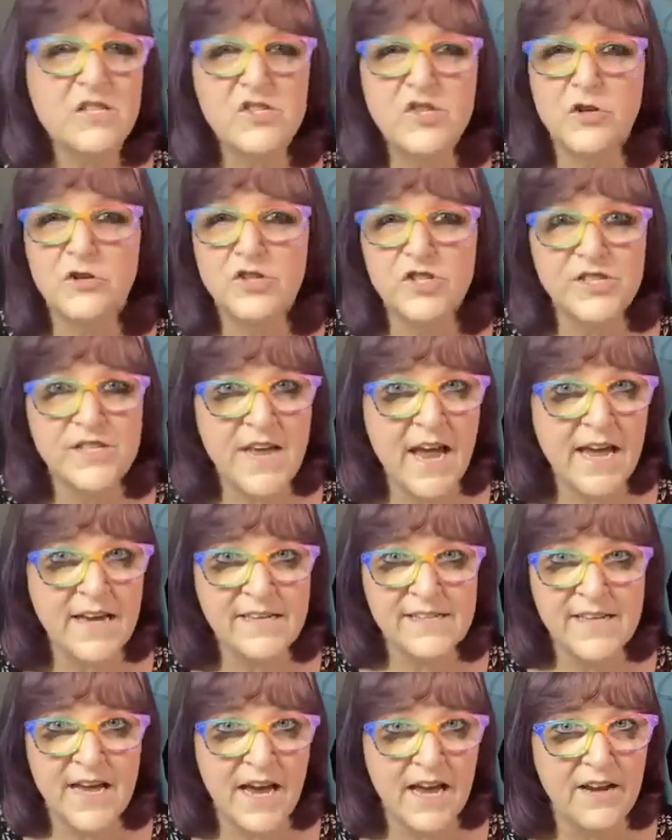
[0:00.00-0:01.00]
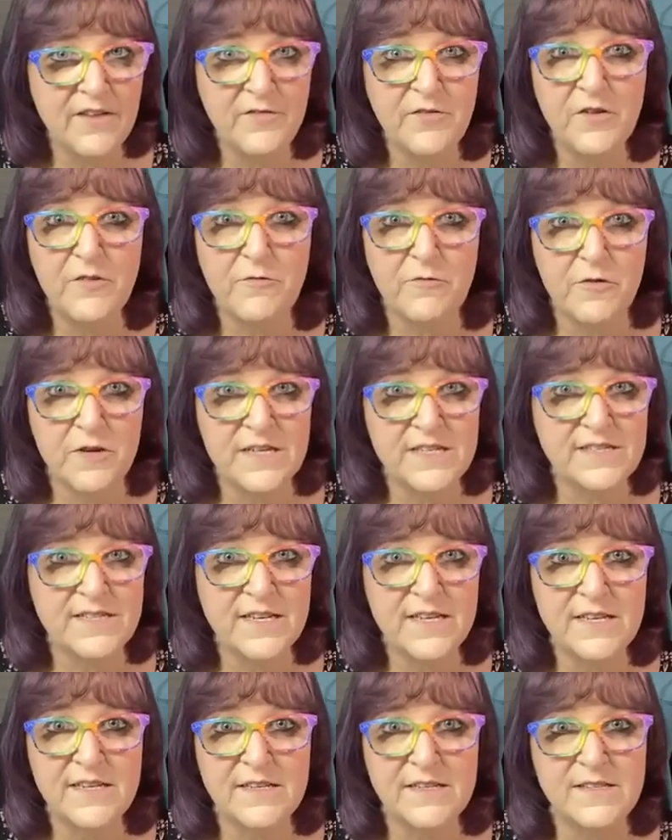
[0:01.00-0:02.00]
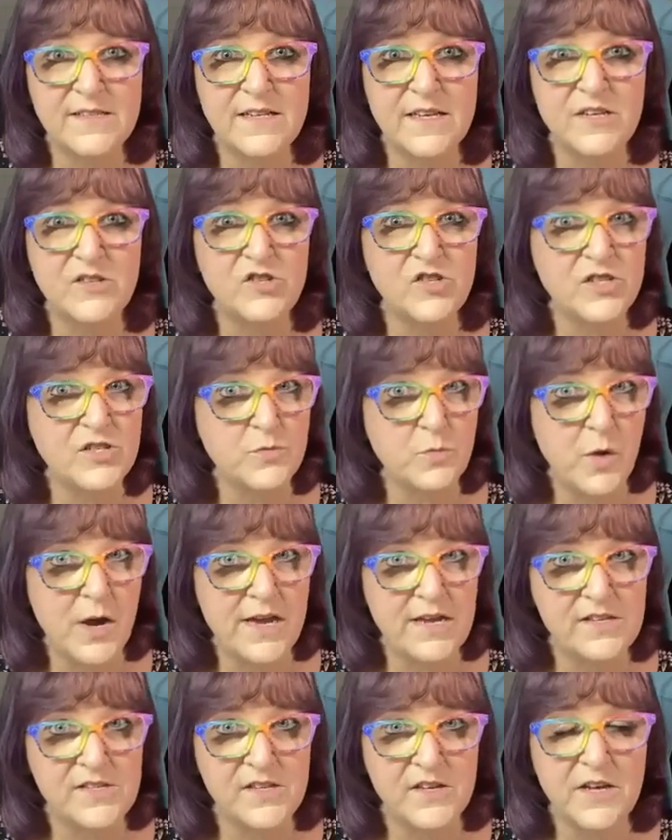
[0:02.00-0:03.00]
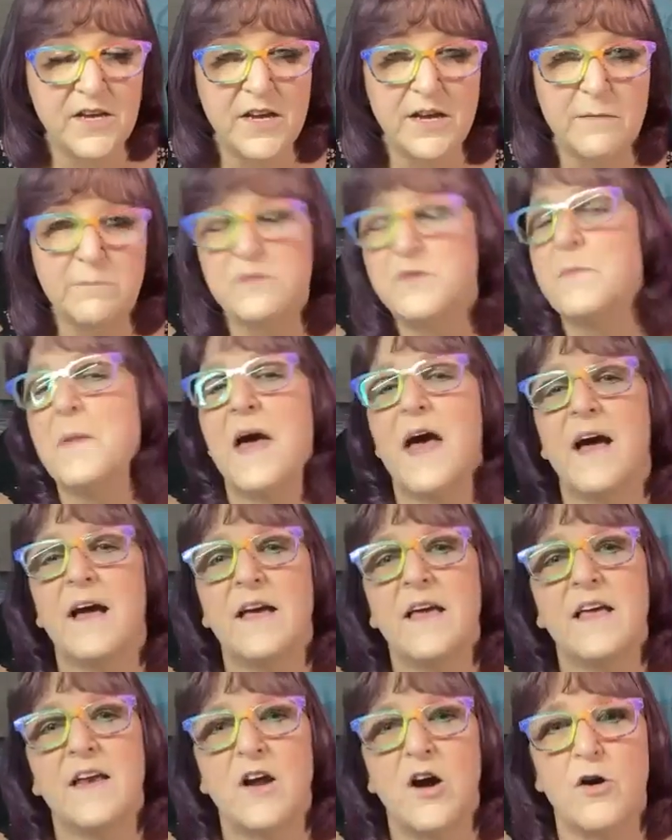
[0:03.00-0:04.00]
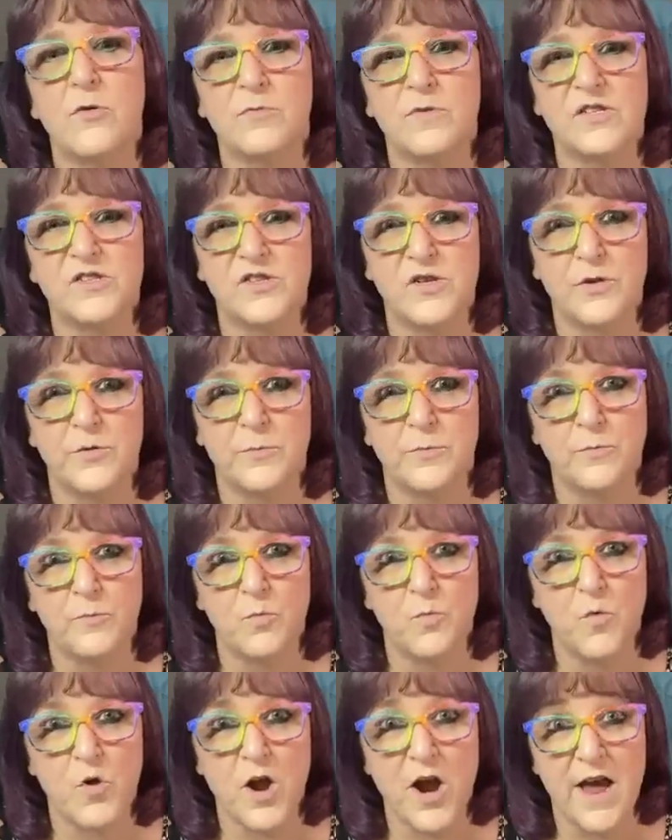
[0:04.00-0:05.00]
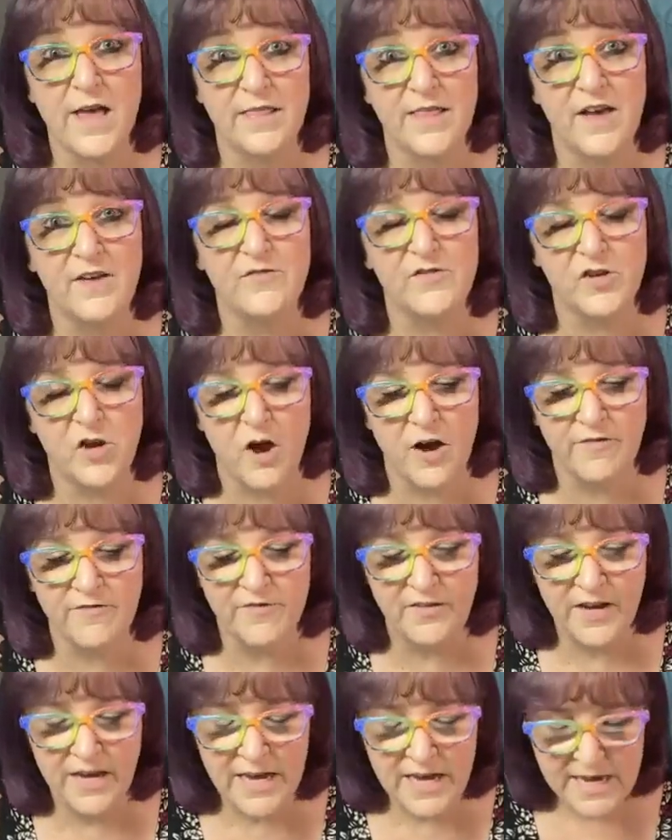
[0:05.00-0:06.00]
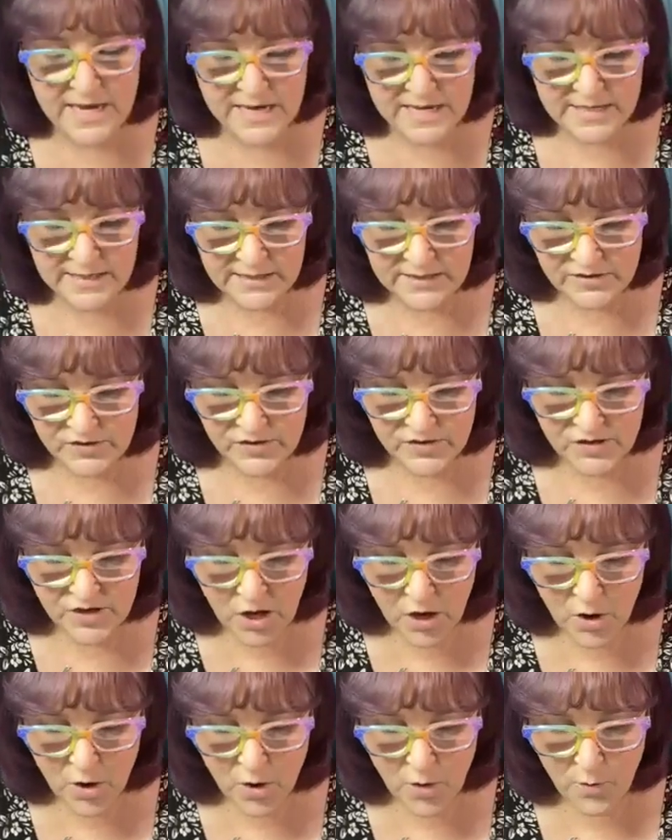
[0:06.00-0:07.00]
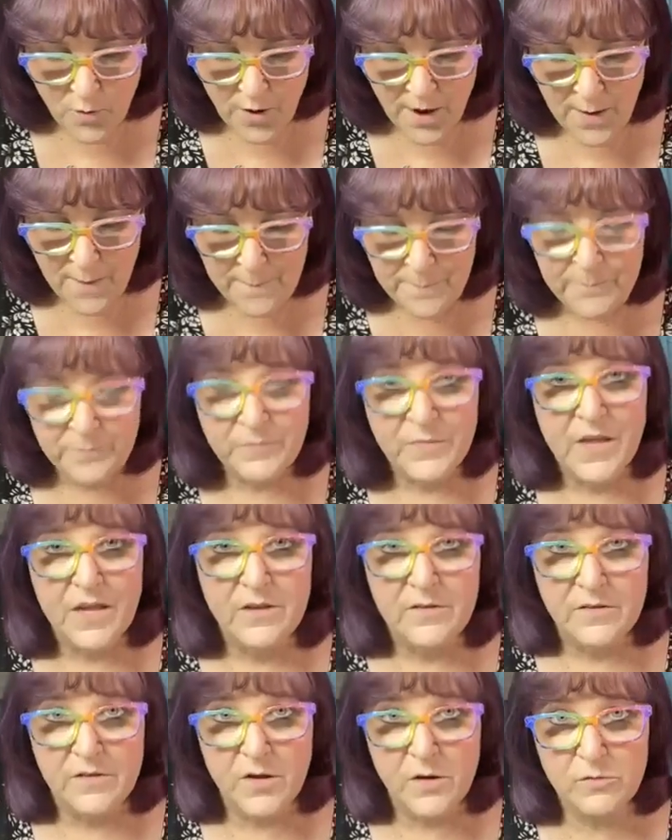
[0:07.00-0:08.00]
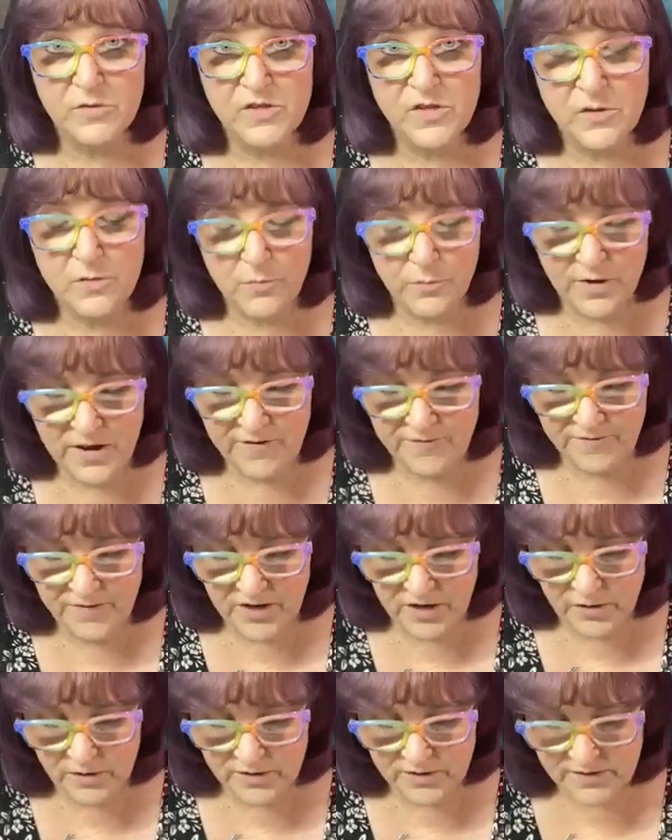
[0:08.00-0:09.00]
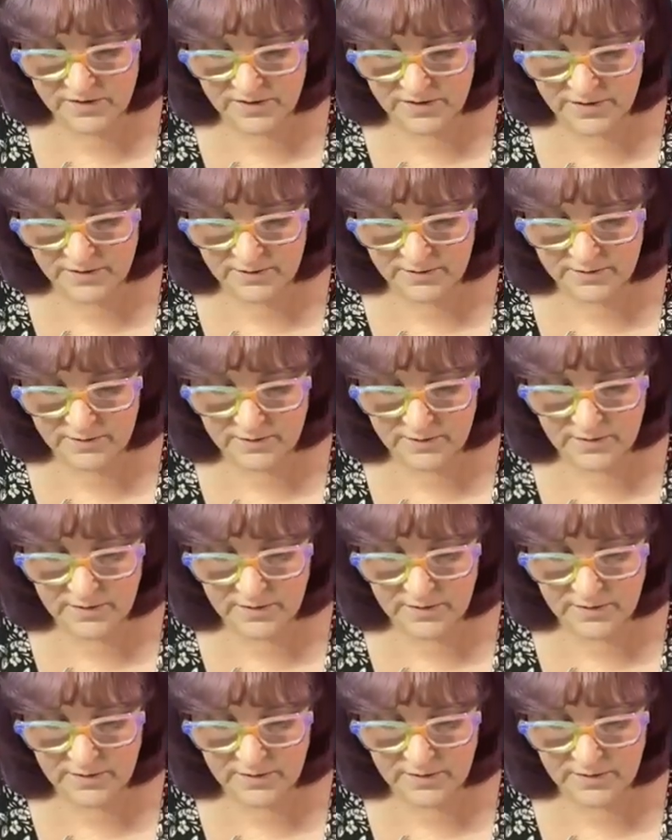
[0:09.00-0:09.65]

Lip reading: So just hang tight if it freezes. Just wait until it comes back, and I'll resume where I left off. So those are the refills.